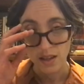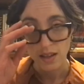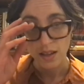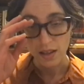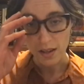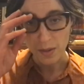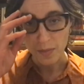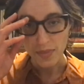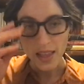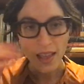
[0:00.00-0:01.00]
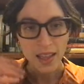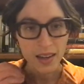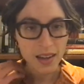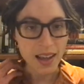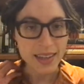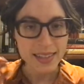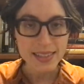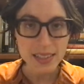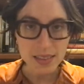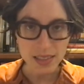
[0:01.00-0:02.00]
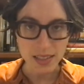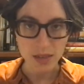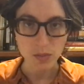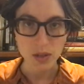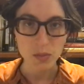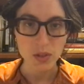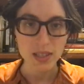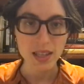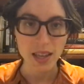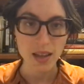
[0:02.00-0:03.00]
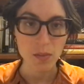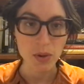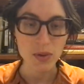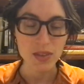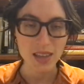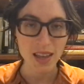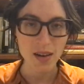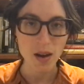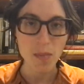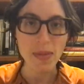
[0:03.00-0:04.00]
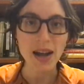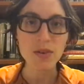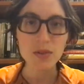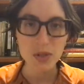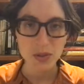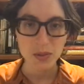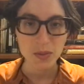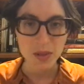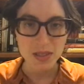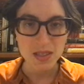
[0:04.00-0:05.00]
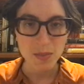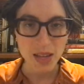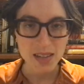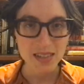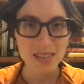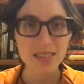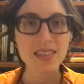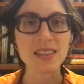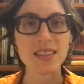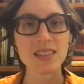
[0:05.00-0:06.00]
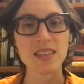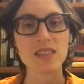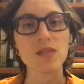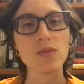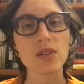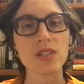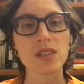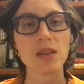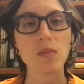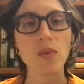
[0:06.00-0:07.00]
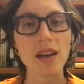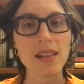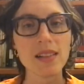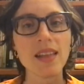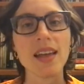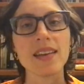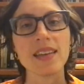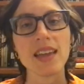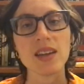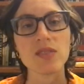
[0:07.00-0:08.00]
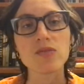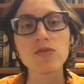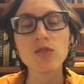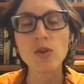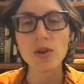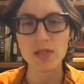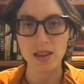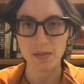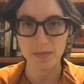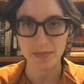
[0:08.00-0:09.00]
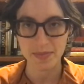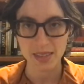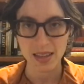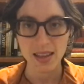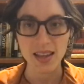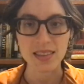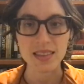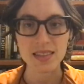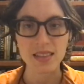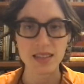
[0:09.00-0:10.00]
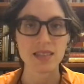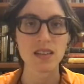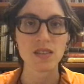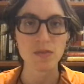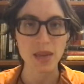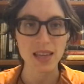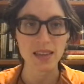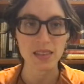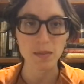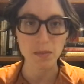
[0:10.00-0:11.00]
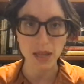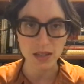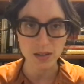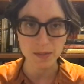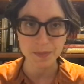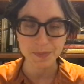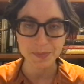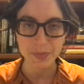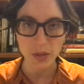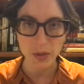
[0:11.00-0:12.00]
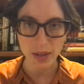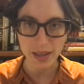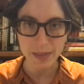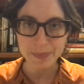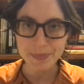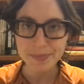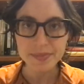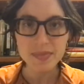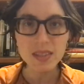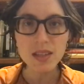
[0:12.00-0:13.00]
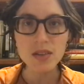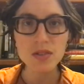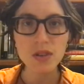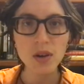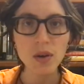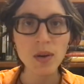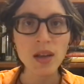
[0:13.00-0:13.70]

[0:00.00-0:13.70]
And ideally, one would both care about one's patients in the sense of wishing them well and care for them in the sense of making them better. Okay? So